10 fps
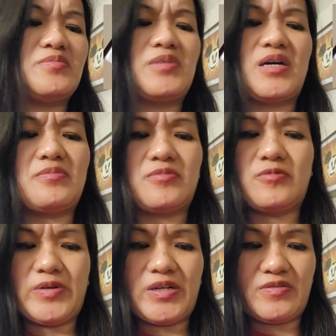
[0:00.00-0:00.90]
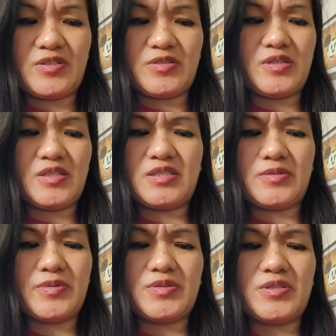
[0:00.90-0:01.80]
pap, whatever that's
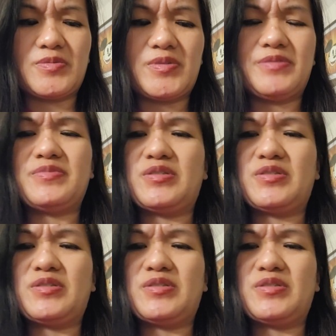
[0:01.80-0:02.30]
supposed to be.